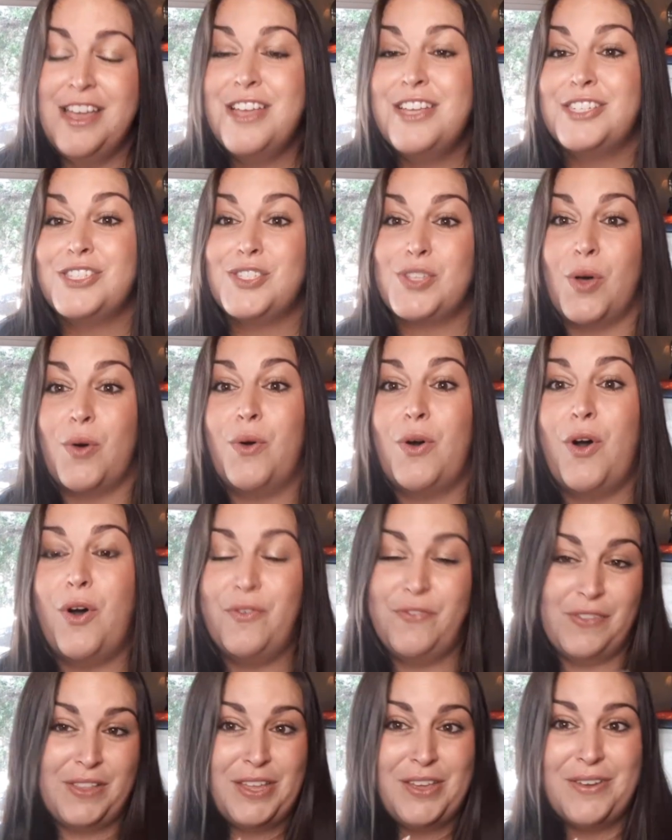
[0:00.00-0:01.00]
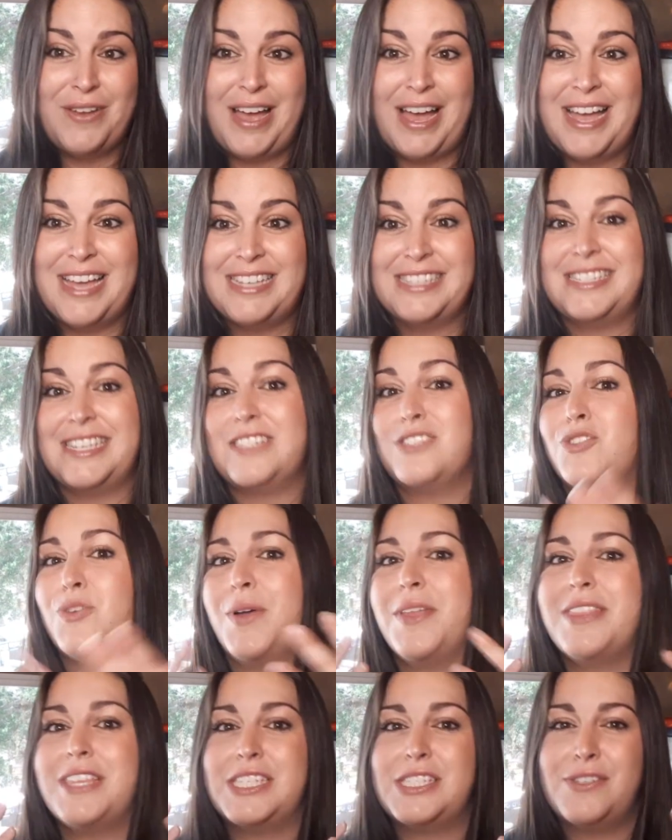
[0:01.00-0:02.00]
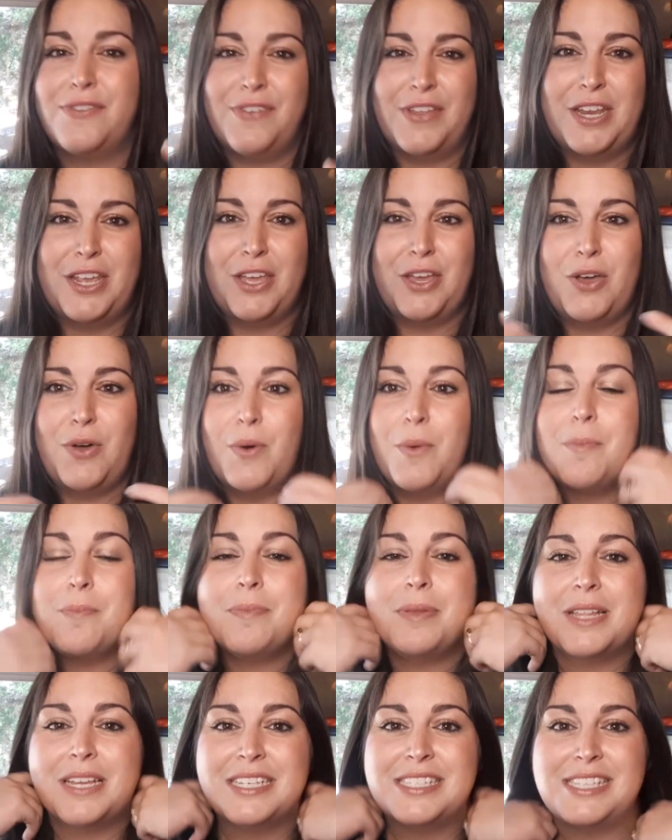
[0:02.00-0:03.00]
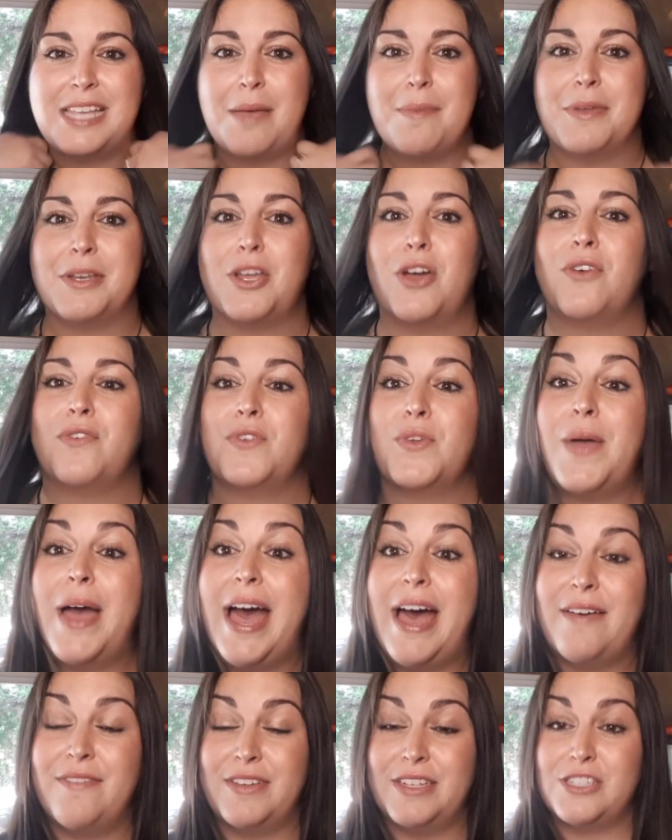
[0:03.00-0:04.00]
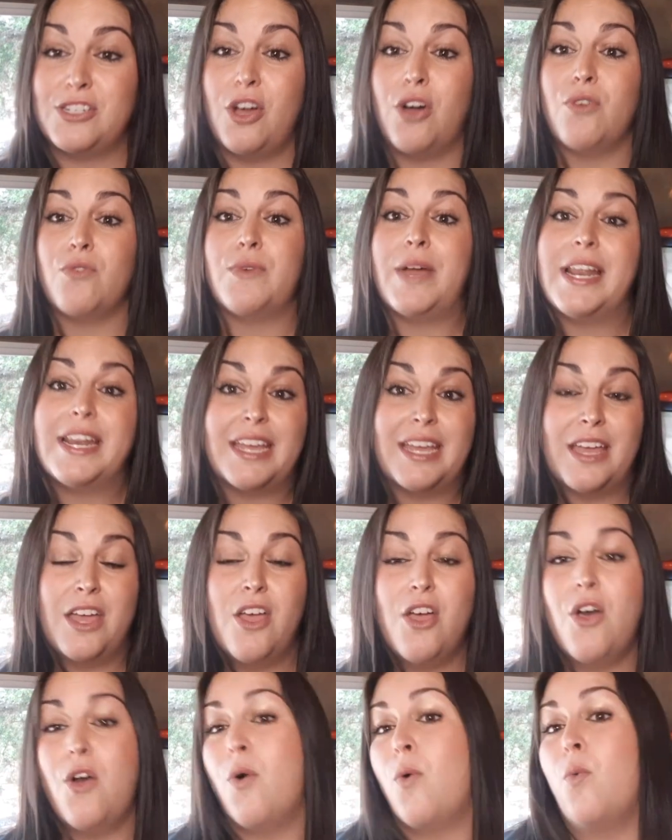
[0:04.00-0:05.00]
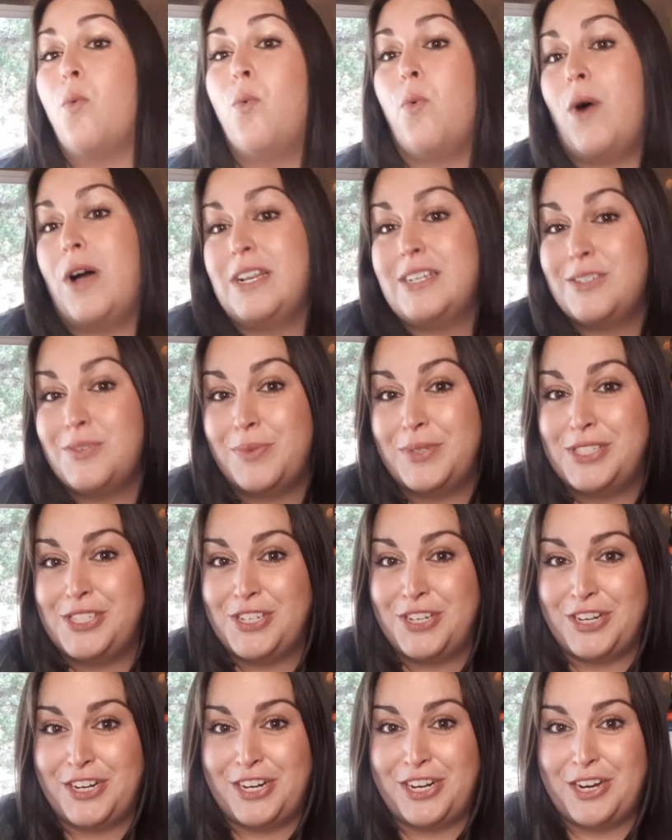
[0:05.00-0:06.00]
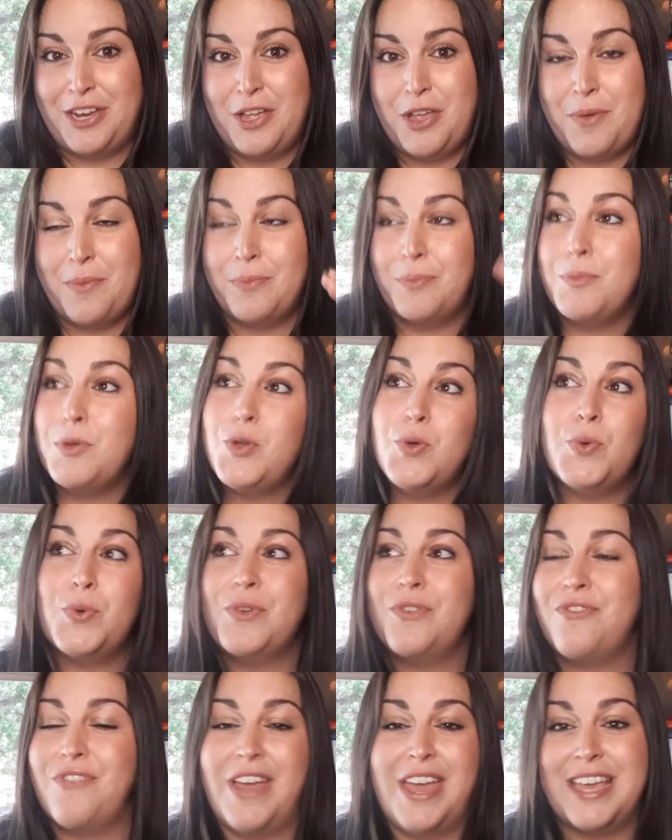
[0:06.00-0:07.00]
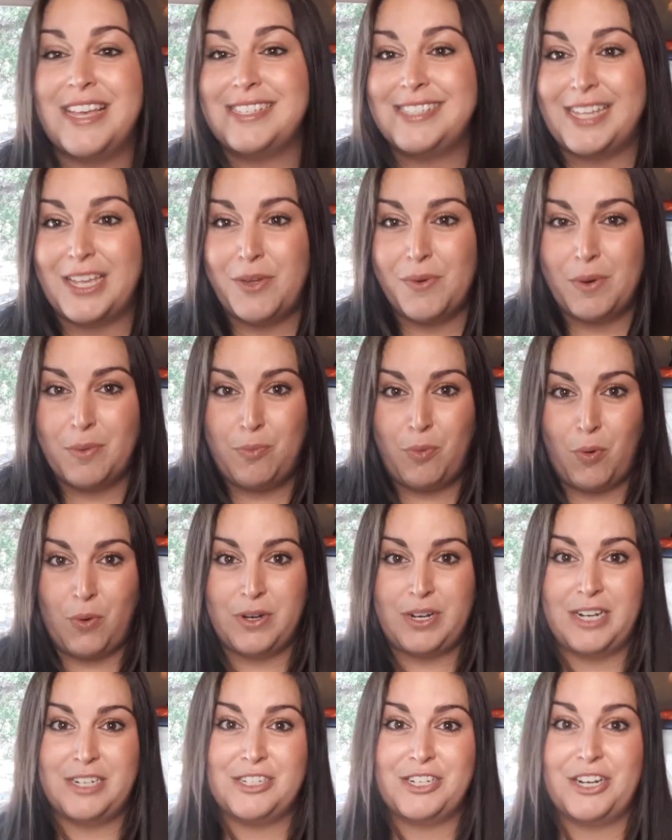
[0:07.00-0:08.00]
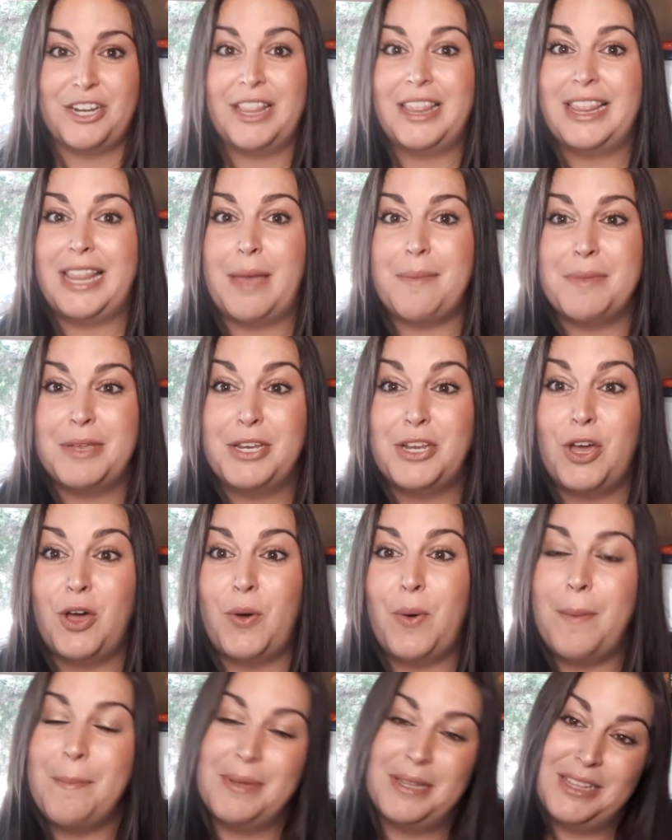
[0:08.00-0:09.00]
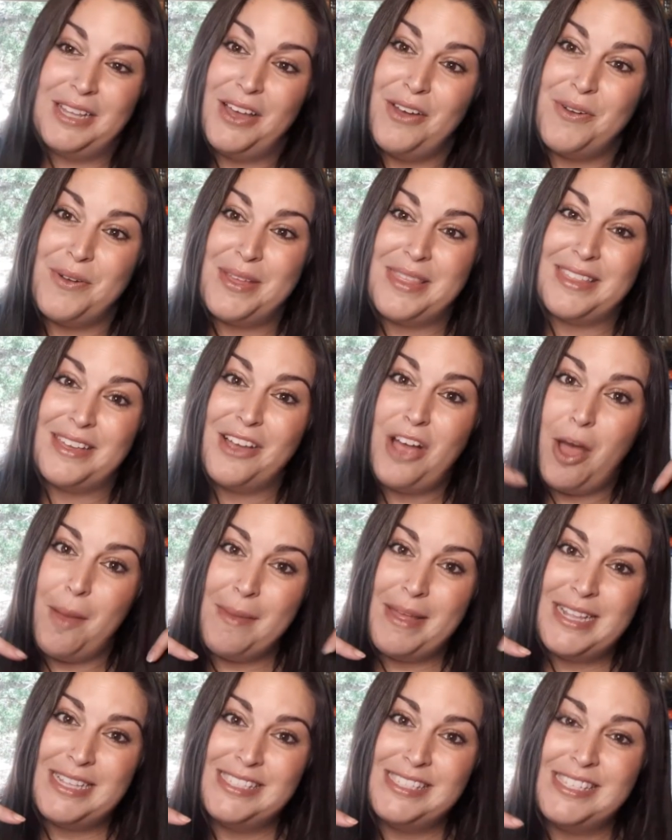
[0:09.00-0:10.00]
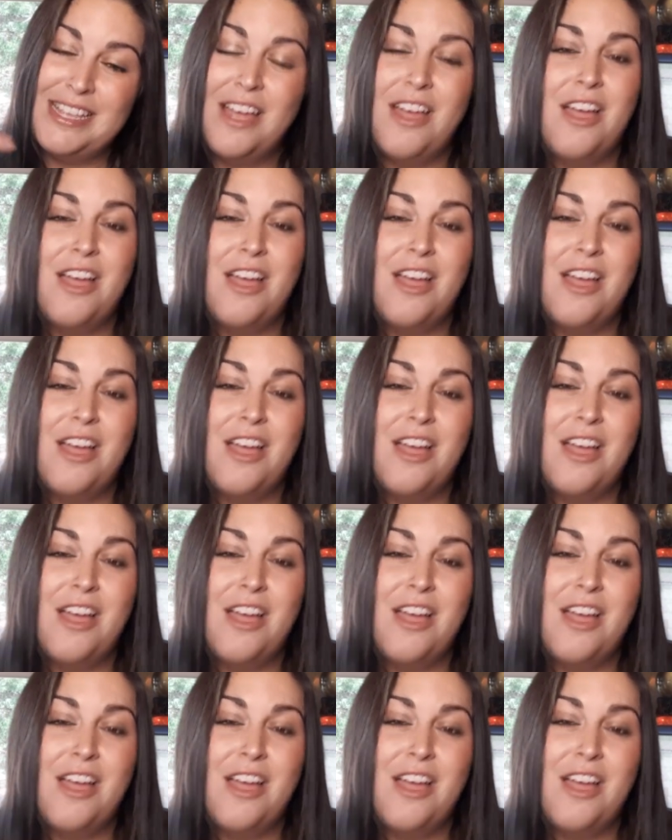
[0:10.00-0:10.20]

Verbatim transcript: So hopefully you guys enjoyed this video. Please let me know, if you haven't already, what was your moon phase that you were born under. Let me know below in the comments.